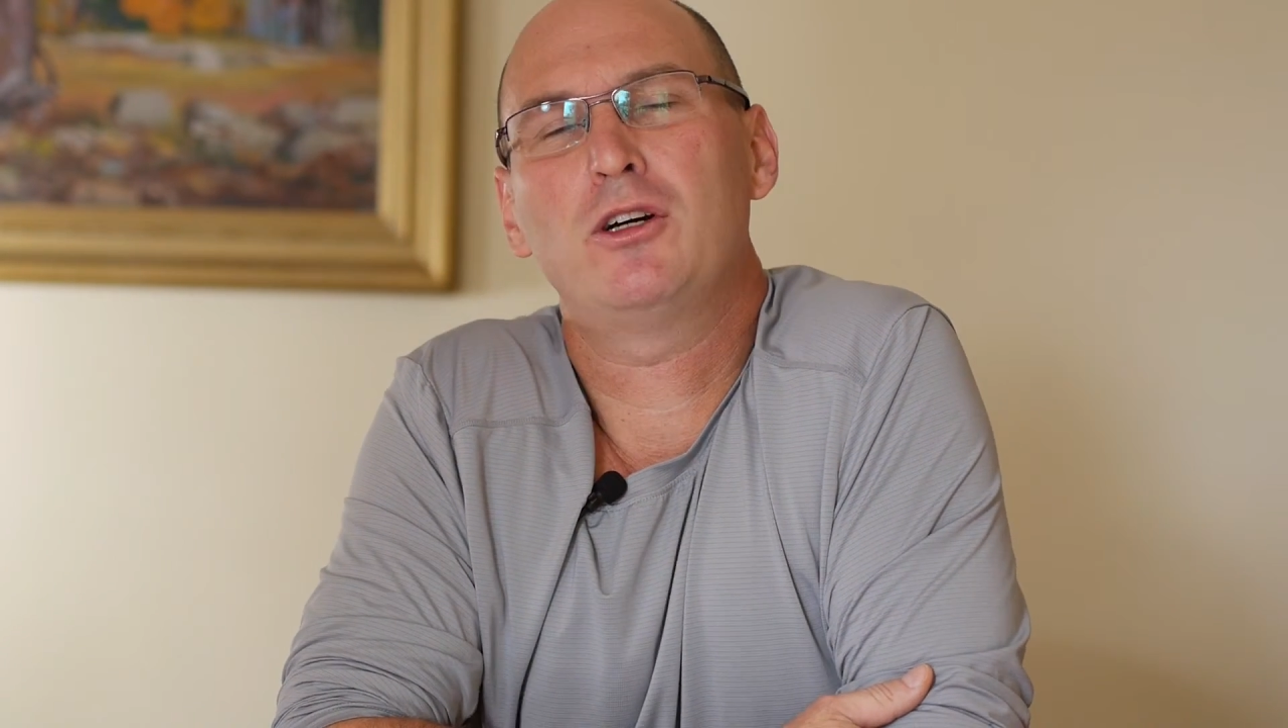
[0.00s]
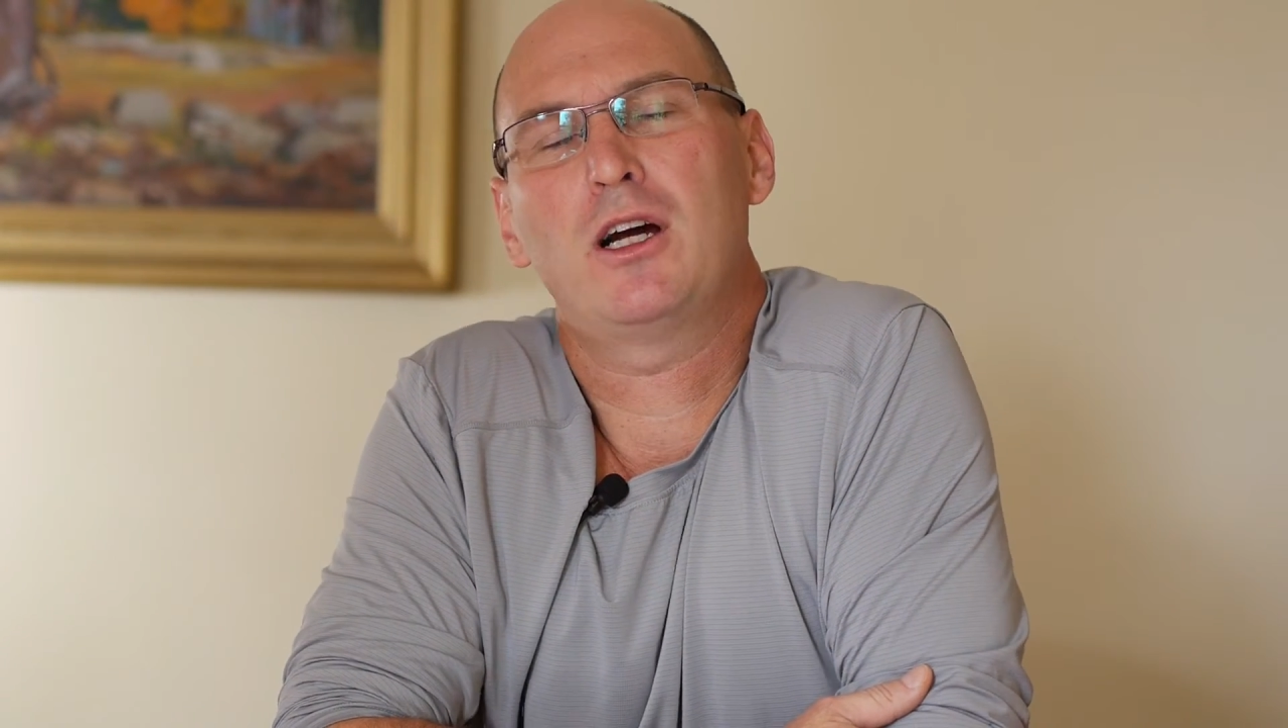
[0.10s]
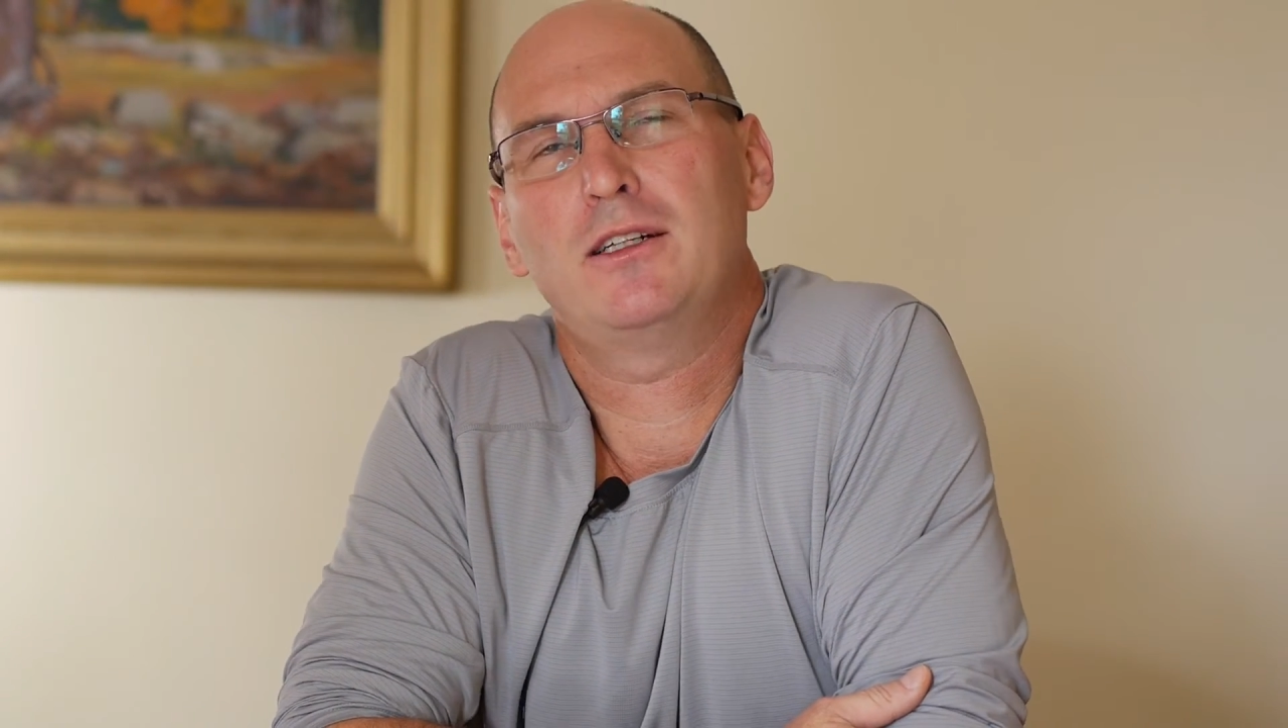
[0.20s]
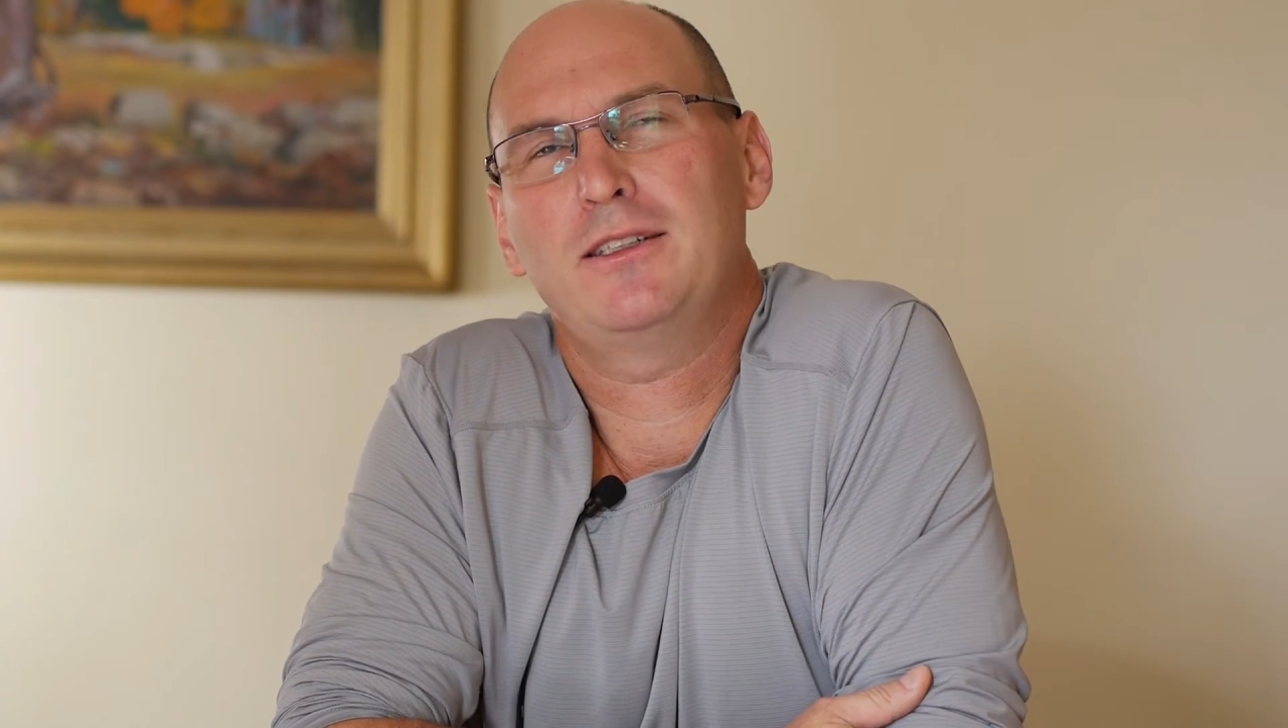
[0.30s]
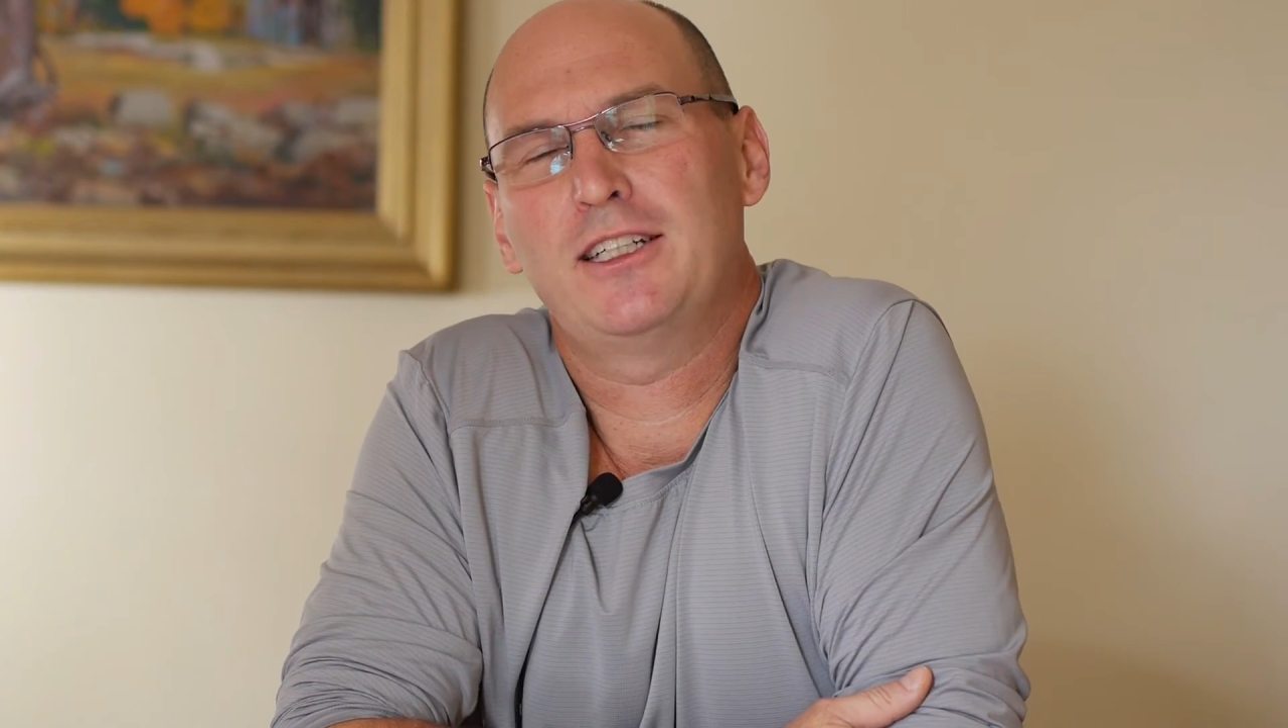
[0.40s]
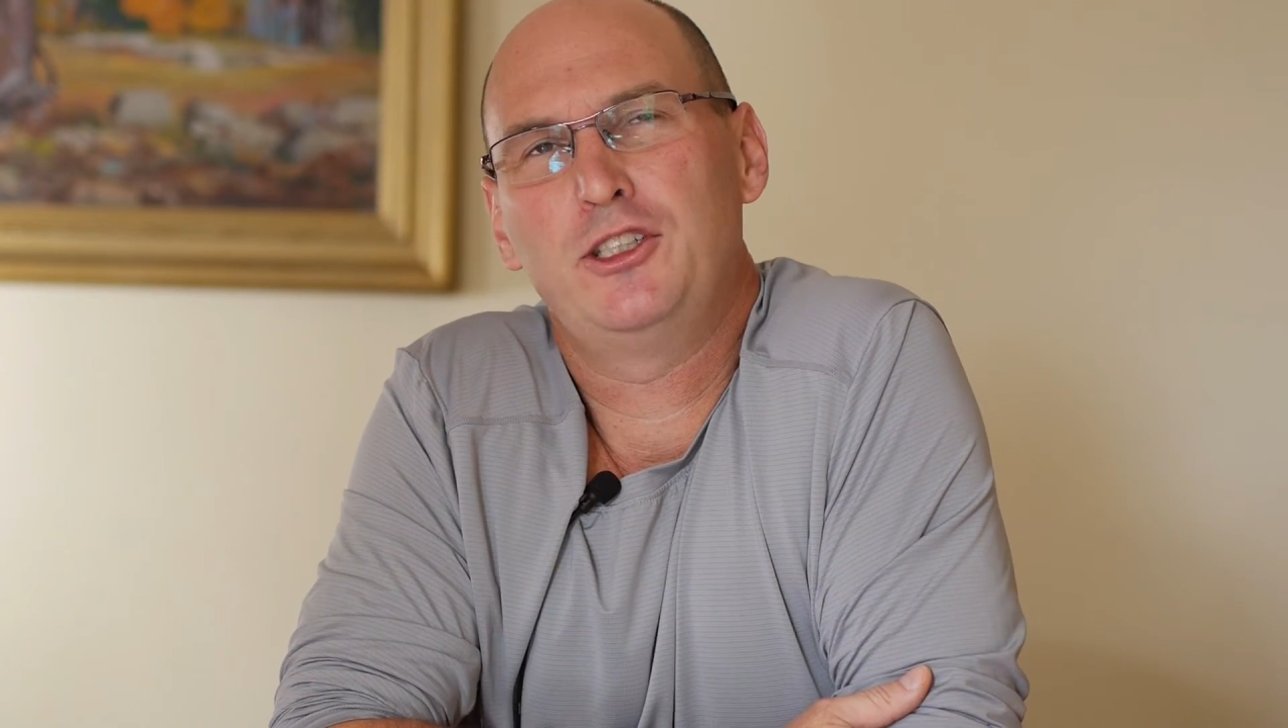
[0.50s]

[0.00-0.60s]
I